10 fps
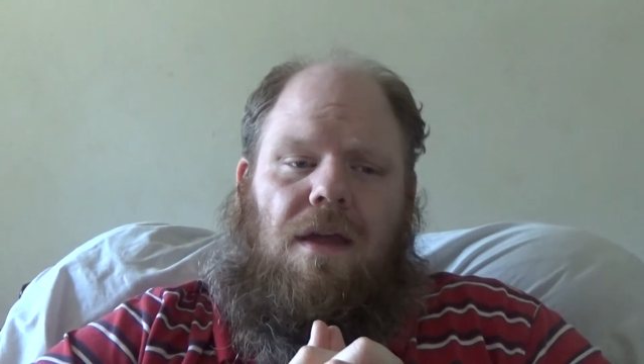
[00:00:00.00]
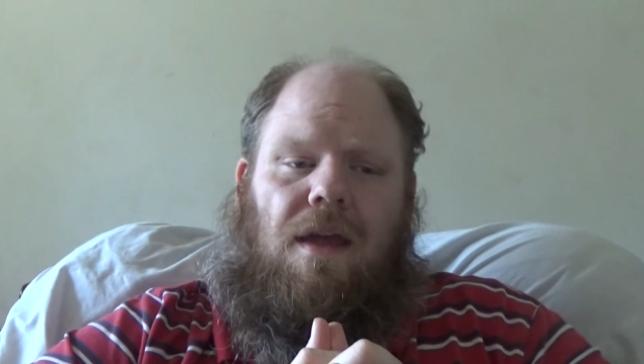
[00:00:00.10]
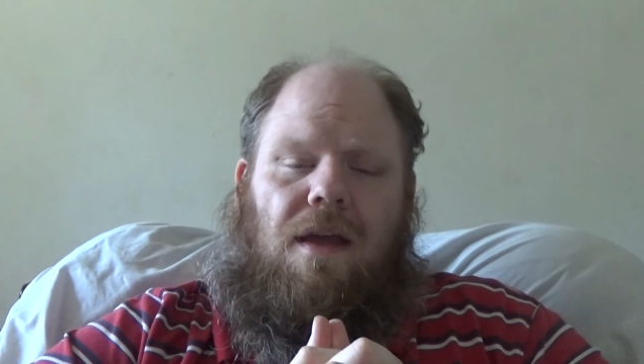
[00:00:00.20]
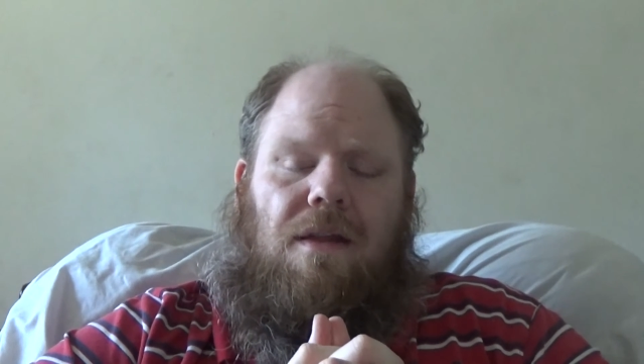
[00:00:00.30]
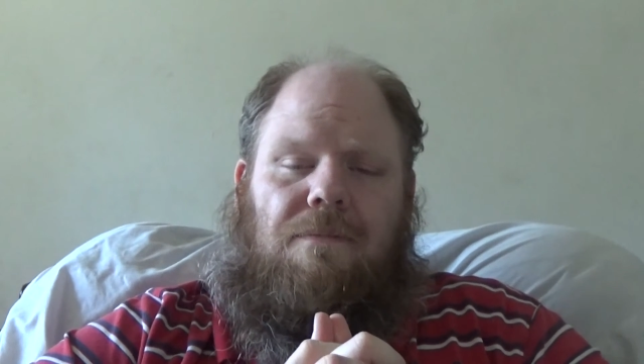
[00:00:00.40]

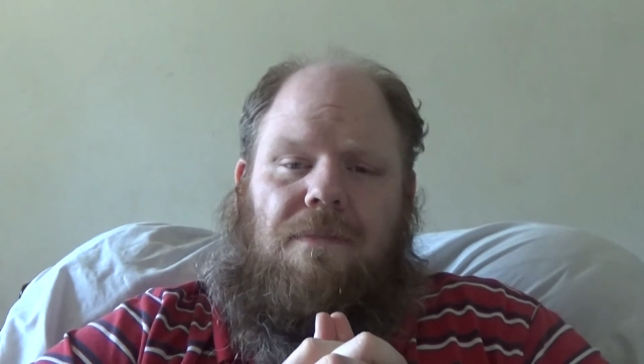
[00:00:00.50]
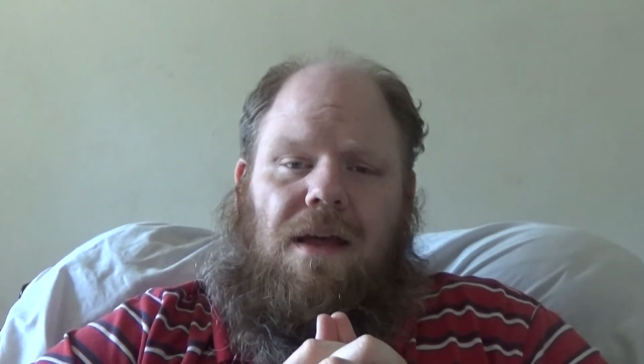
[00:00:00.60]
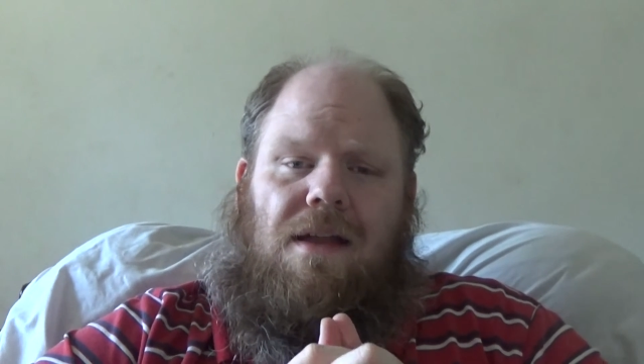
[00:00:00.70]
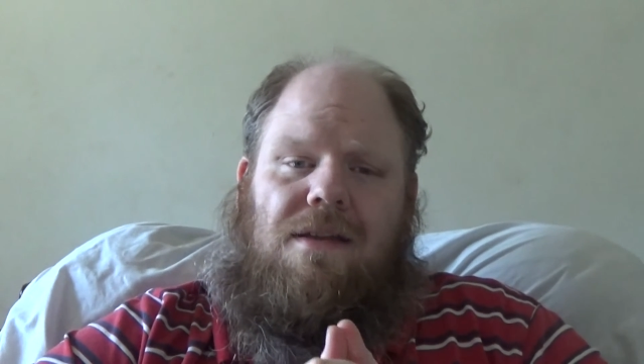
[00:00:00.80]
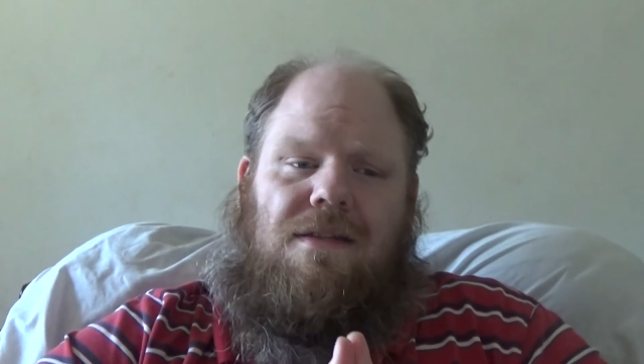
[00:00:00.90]
And
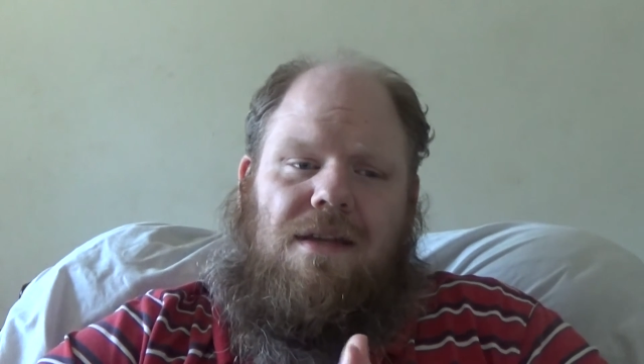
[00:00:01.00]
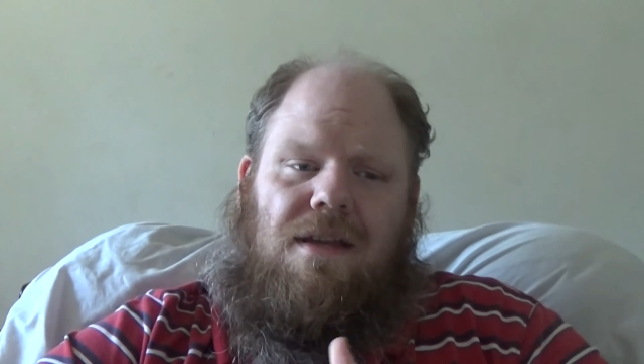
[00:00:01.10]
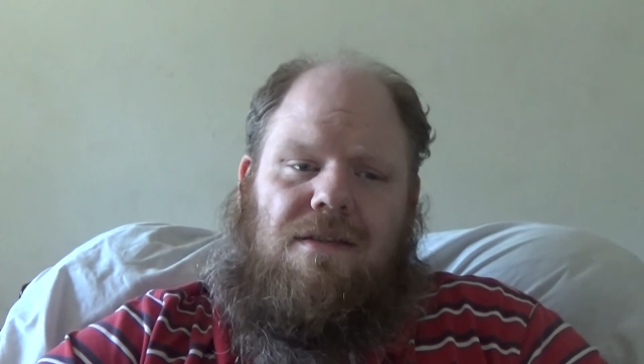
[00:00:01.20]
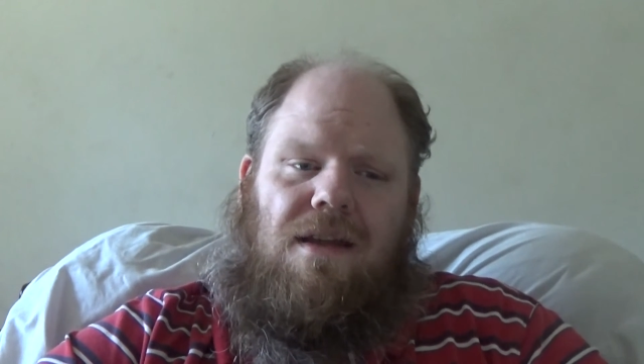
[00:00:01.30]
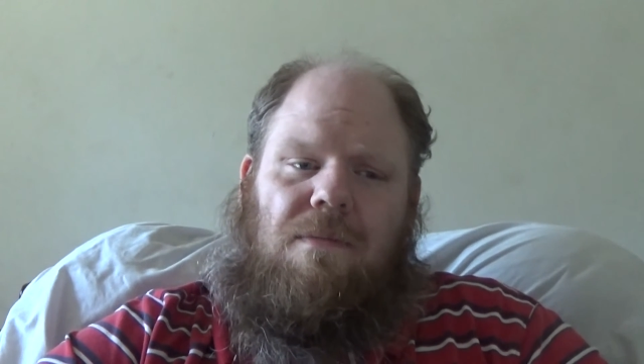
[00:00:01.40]
I just think
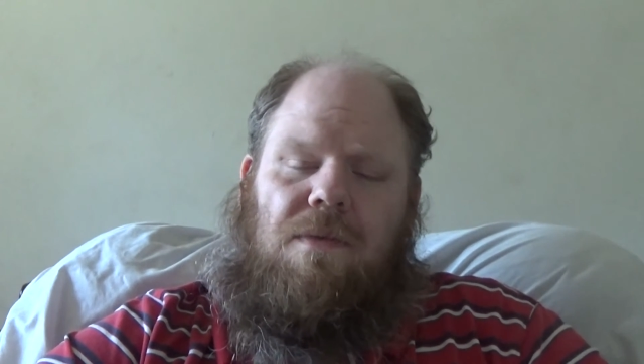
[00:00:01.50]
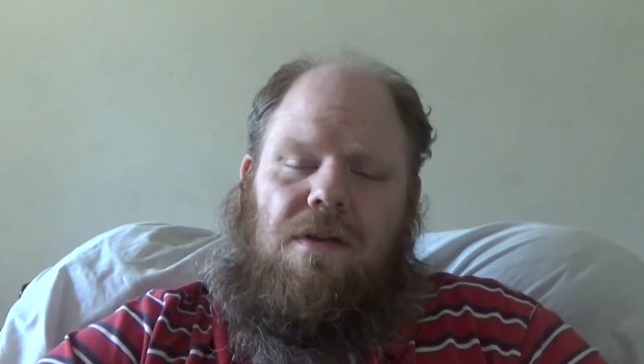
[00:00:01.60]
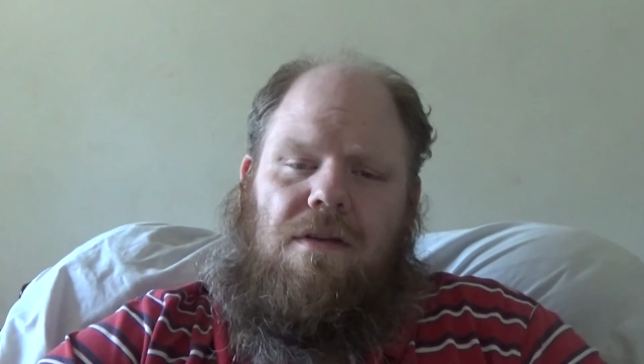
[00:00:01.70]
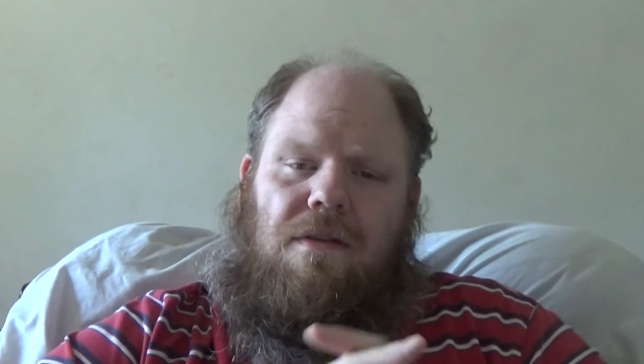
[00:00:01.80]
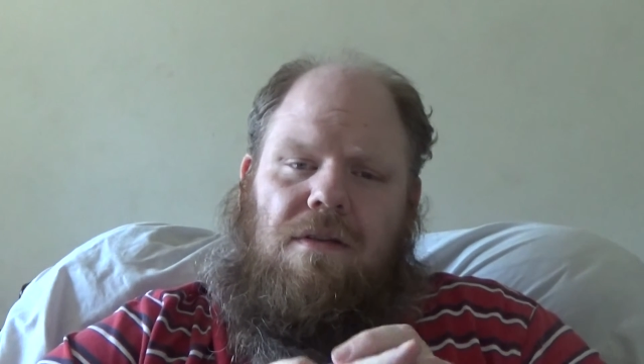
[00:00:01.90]
it's time
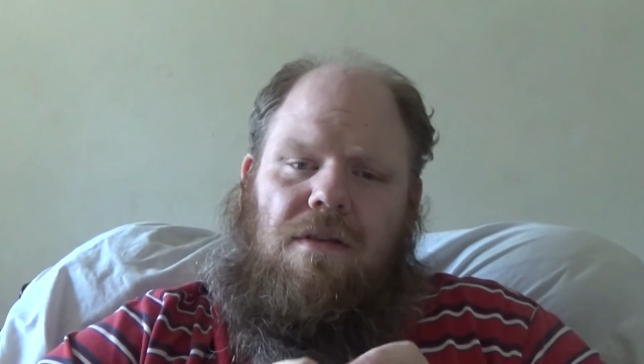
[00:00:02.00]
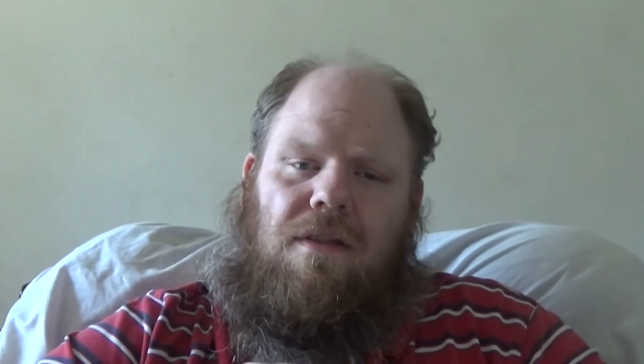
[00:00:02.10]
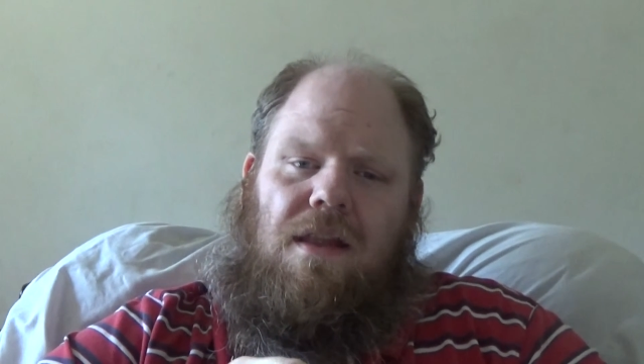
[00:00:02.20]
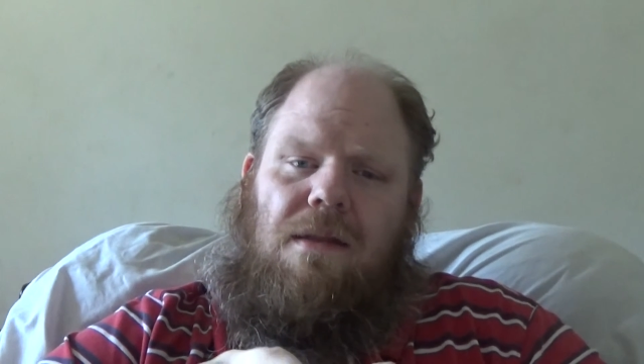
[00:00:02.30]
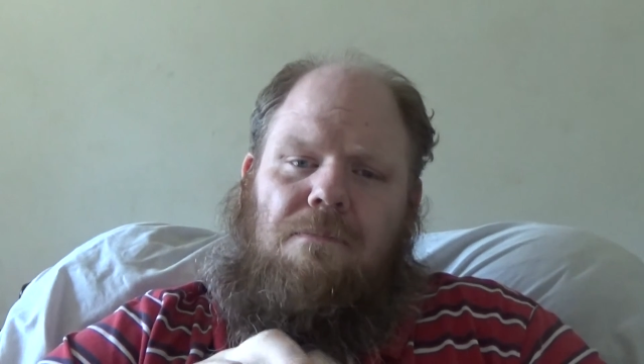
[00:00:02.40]
to
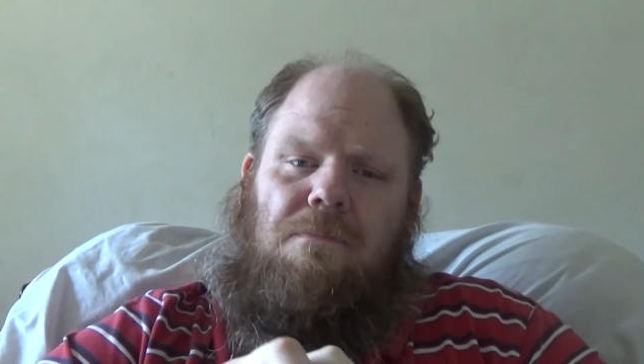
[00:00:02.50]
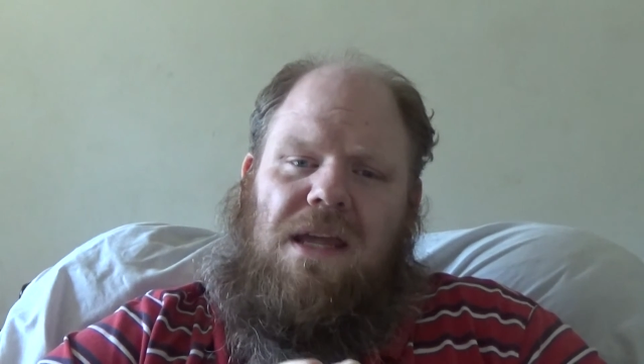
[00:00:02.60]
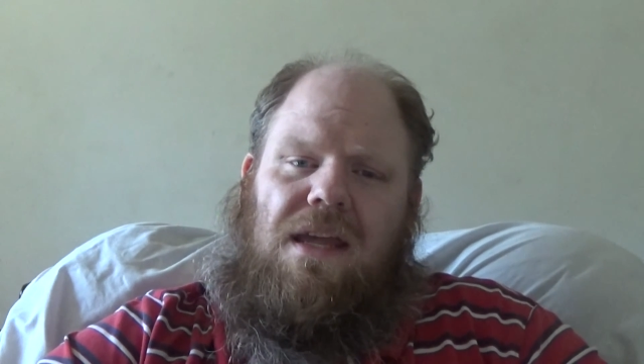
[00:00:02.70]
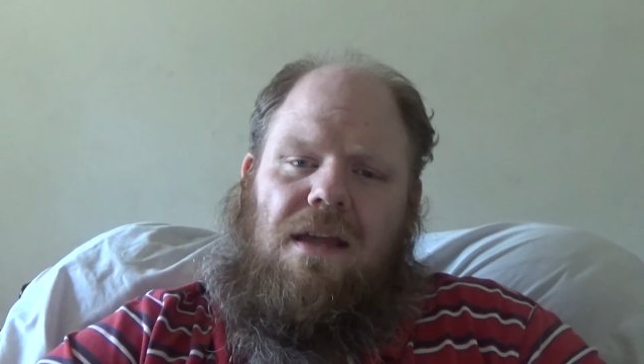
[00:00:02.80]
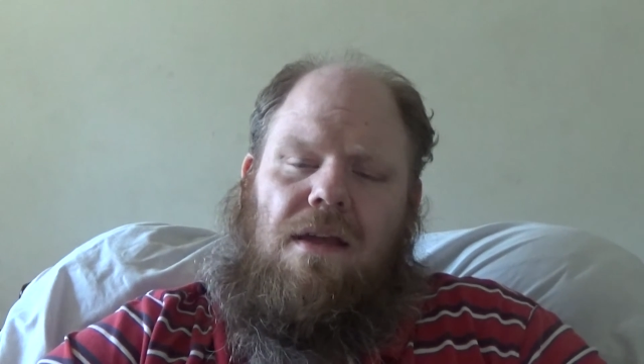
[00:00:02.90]
let him
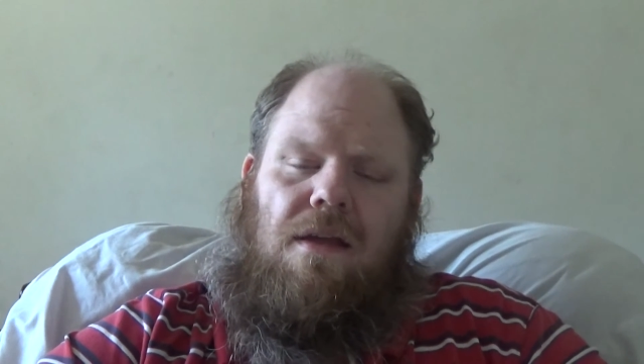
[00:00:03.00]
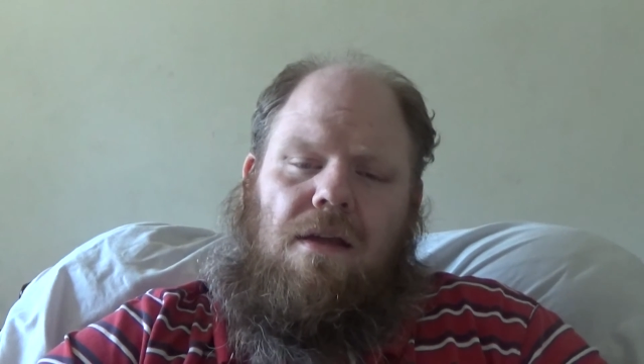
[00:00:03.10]
be.